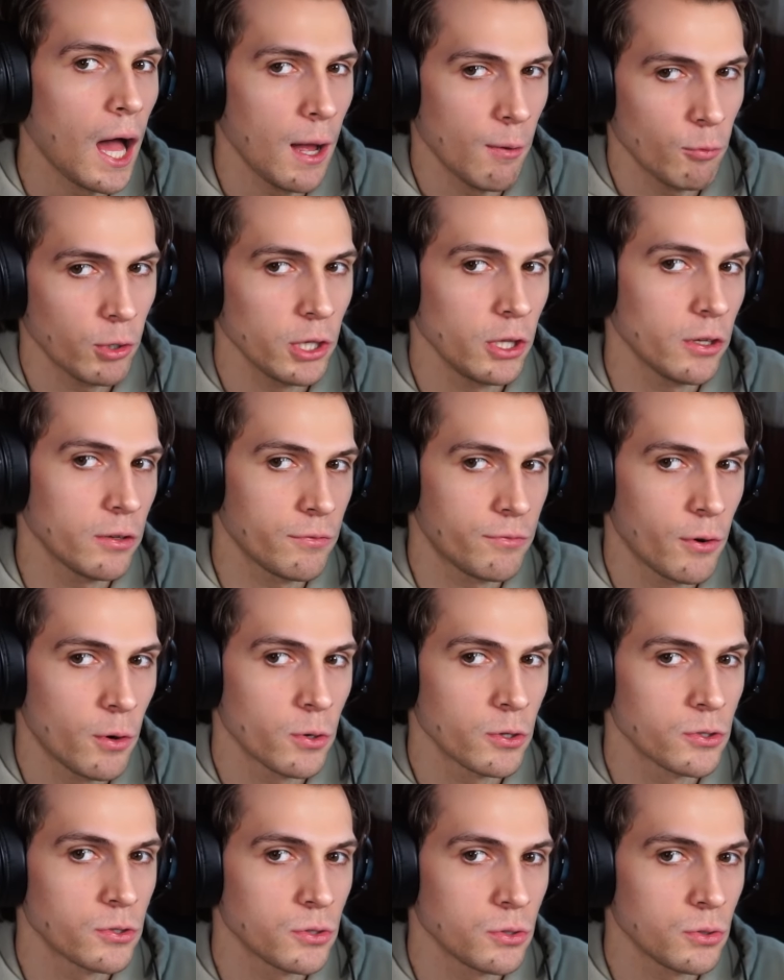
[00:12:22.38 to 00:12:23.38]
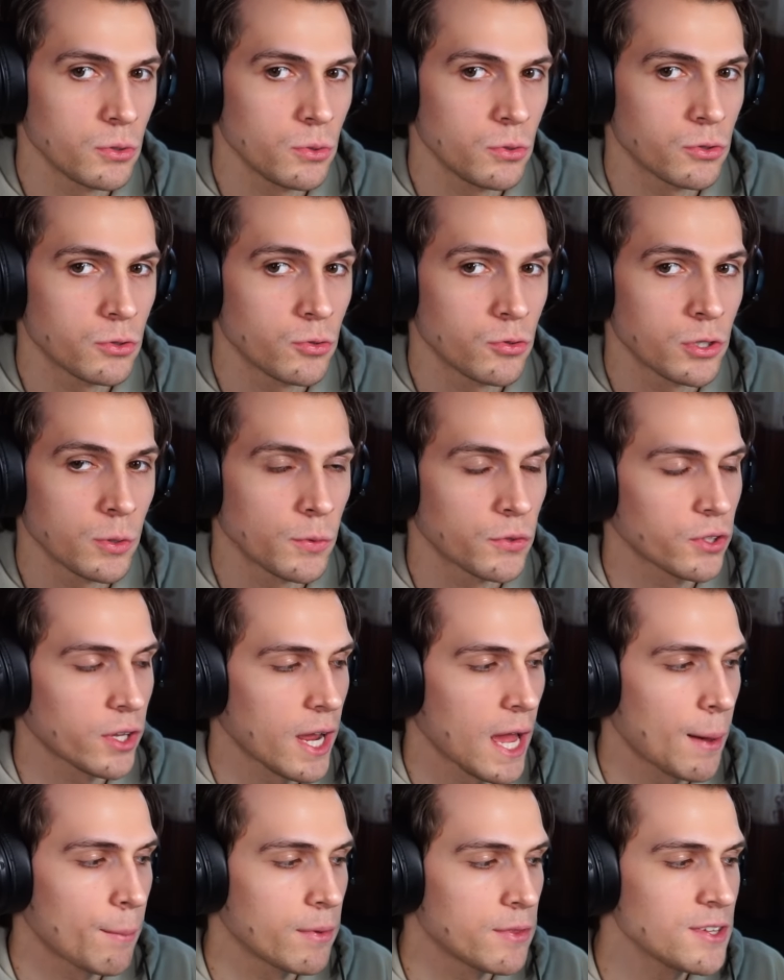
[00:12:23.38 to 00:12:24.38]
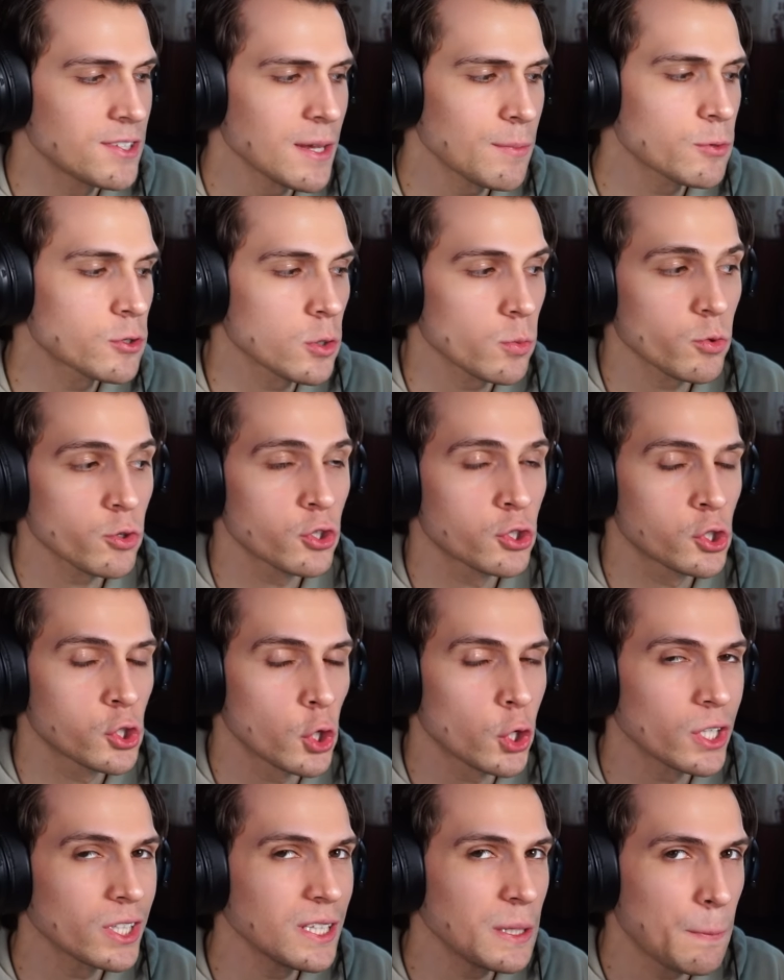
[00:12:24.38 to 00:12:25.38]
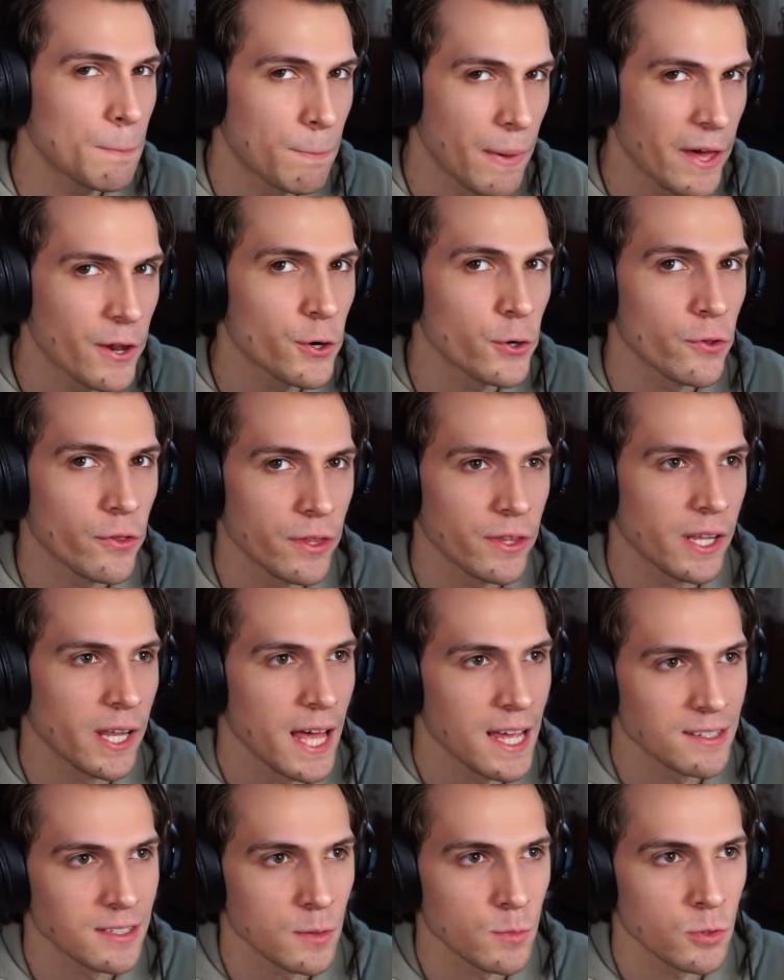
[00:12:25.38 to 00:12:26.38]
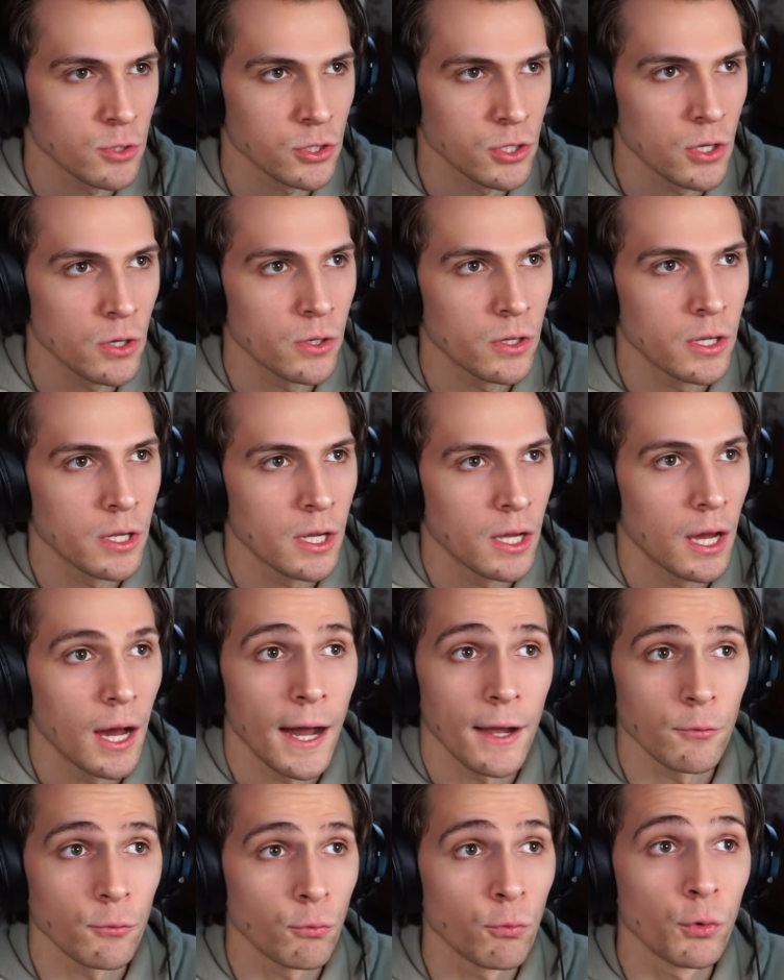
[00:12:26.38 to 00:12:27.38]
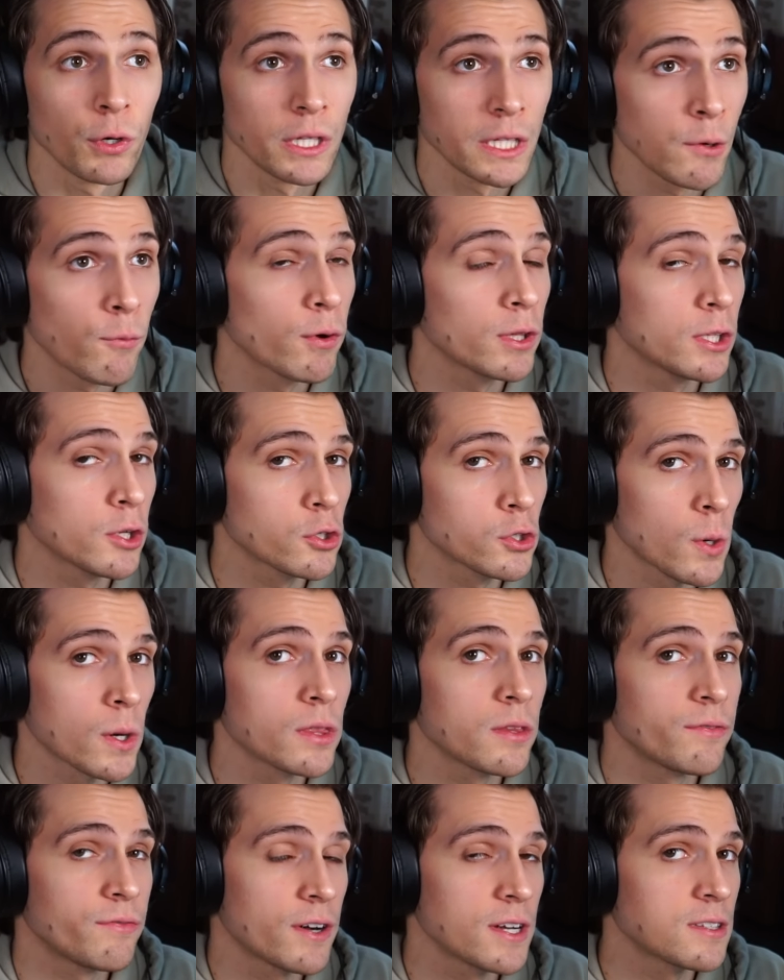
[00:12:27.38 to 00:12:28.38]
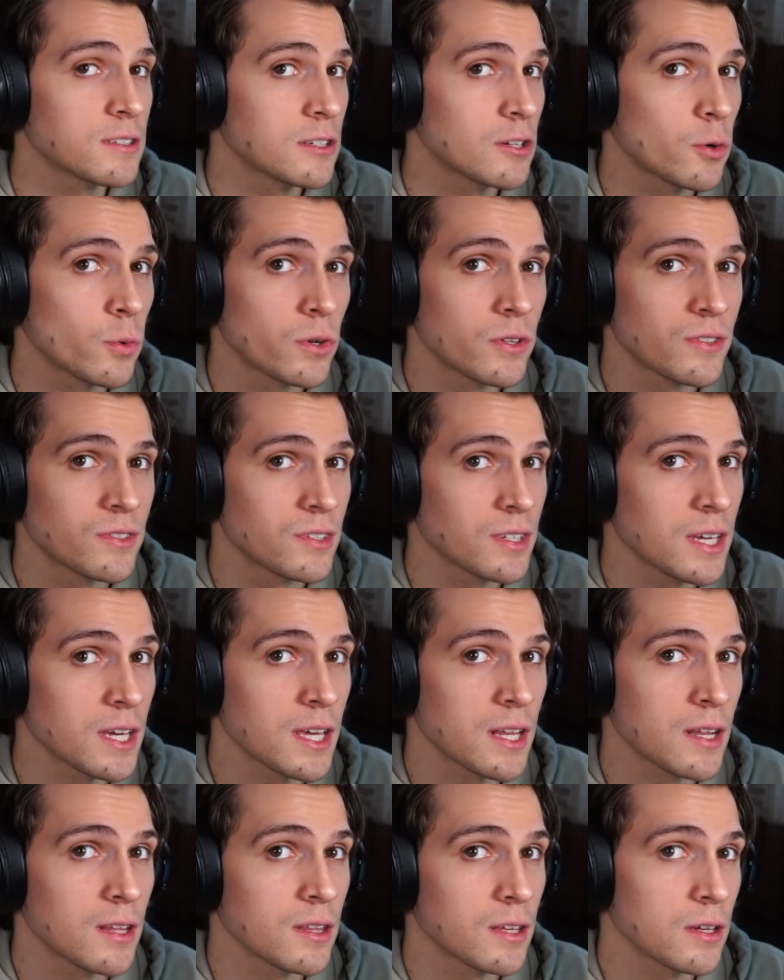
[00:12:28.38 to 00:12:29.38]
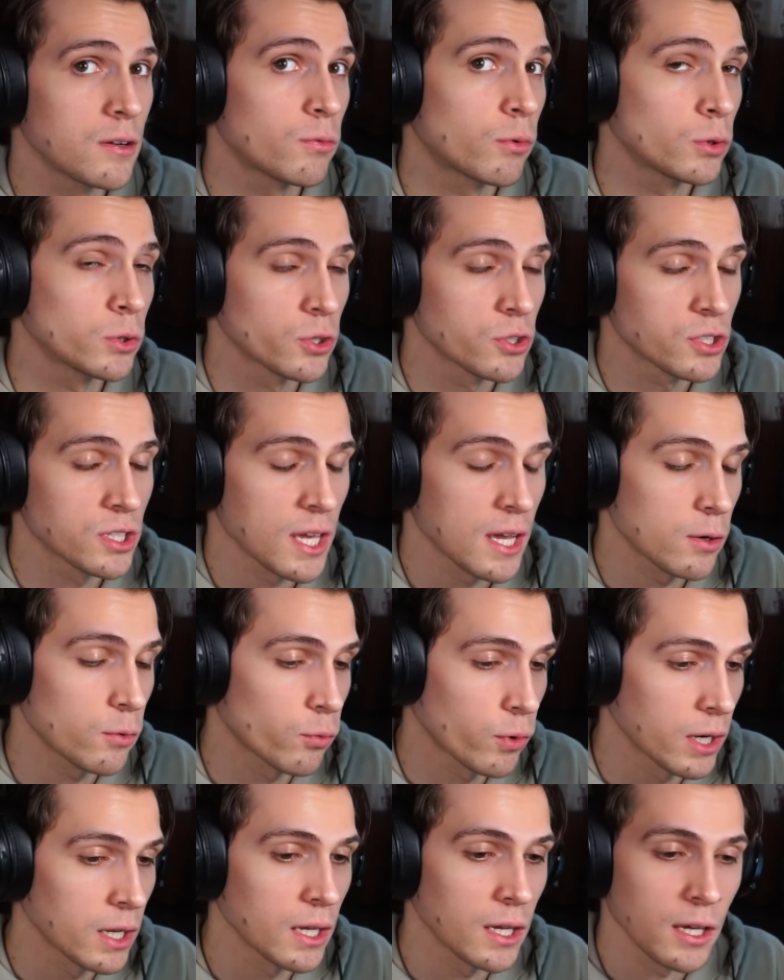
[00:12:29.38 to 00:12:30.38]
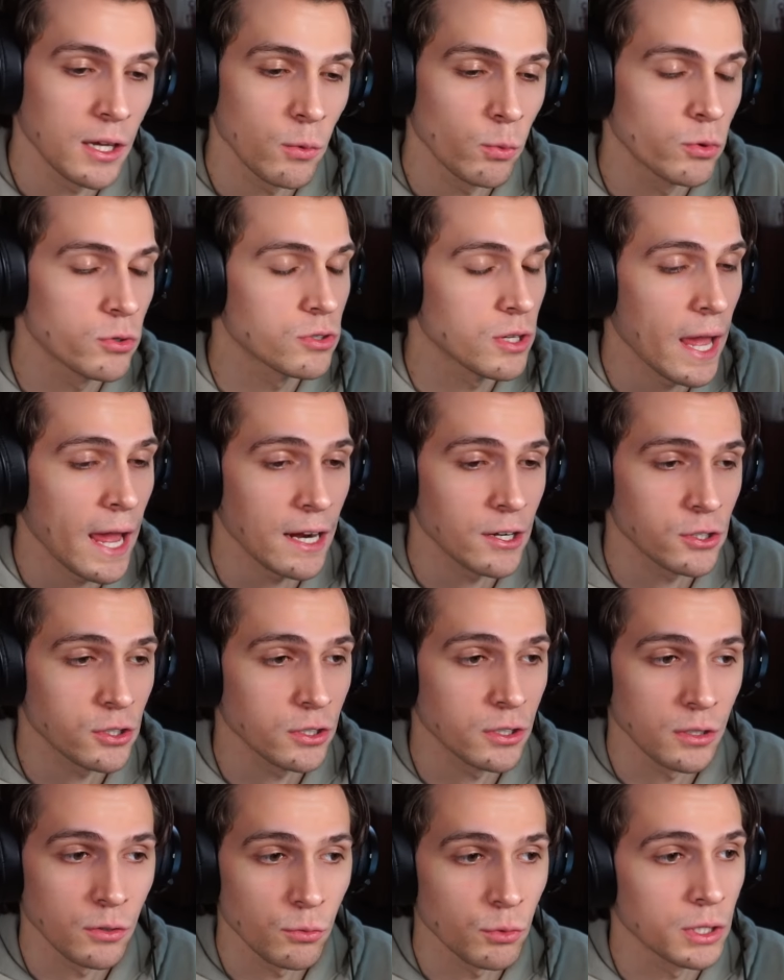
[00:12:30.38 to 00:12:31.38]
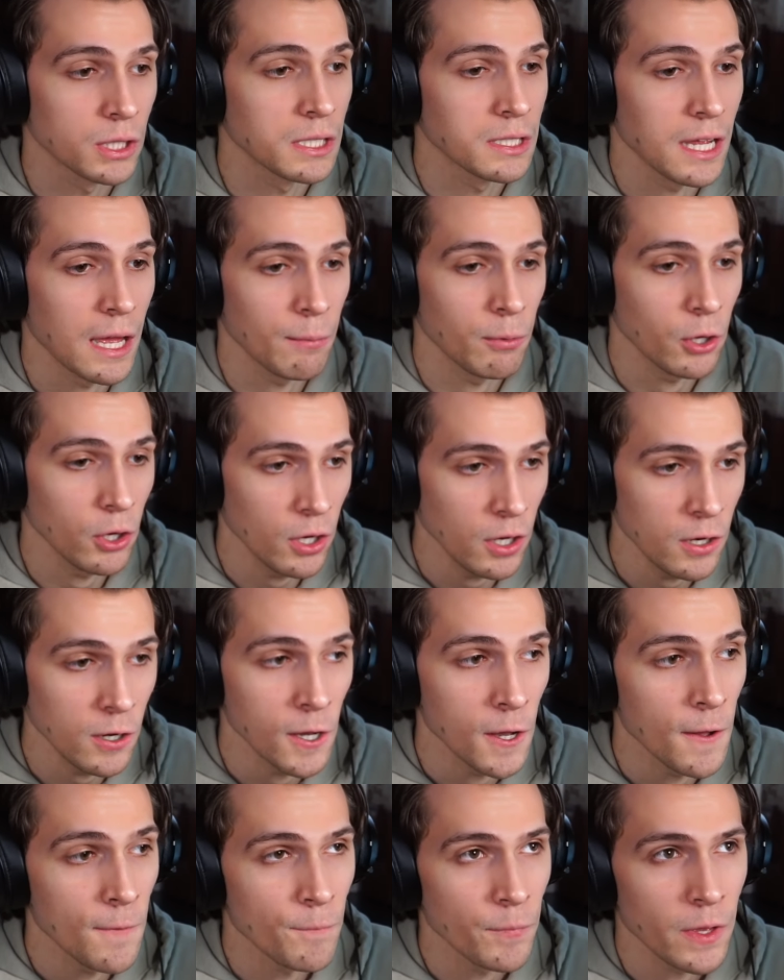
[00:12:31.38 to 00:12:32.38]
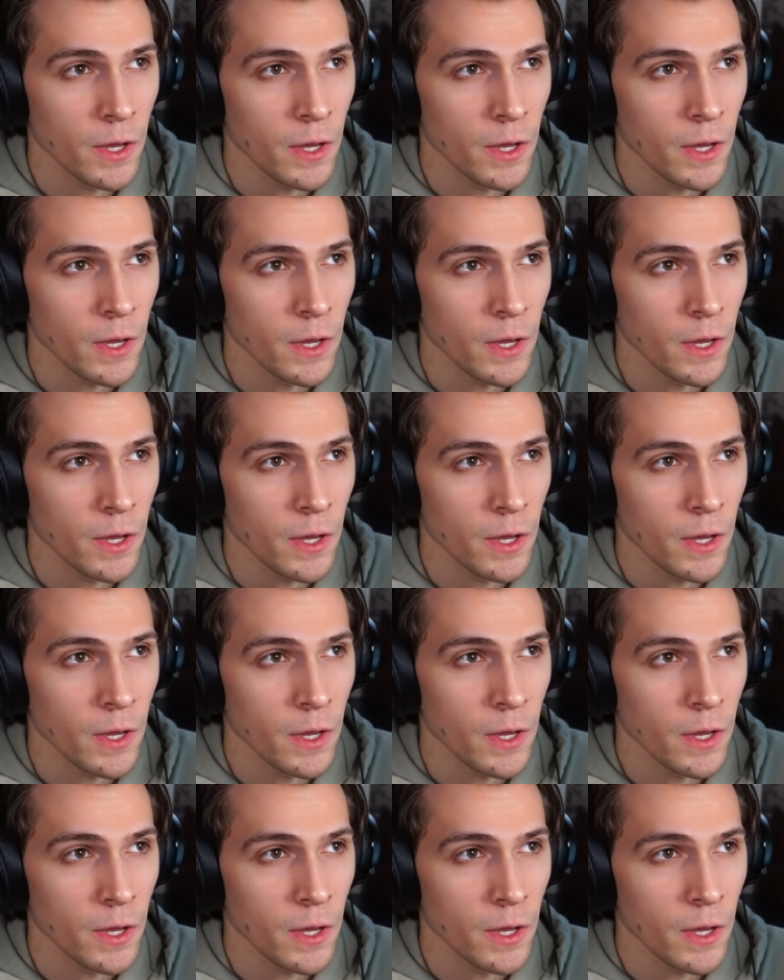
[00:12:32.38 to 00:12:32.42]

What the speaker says: I'm really looking forward to seeing what's going to happen. This episode was certainly better than the last episode. I really, really enjoyed the fight sequence in the roller skate rink. It was actually really damn good.